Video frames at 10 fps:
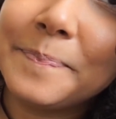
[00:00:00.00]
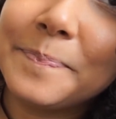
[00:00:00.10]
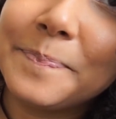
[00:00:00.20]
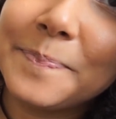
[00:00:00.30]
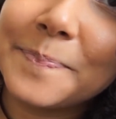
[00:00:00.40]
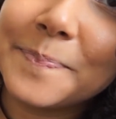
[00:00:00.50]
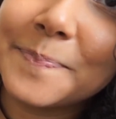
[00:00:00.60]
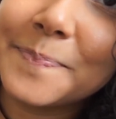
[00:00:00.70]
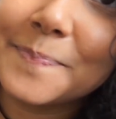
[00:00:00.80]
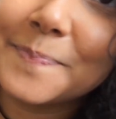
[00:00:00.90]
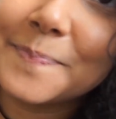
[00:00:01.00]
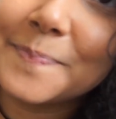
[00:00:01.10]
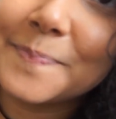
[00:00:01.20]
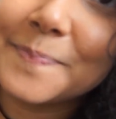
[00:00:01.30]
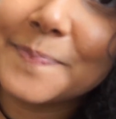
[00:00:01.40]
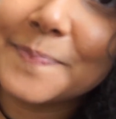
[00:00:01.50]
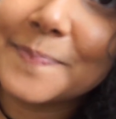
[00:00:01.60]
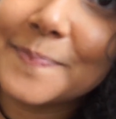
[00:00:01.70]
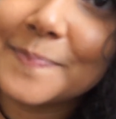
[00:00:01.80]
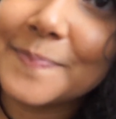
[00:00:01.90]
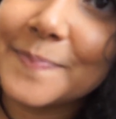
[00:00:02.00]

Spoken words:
(not speaking)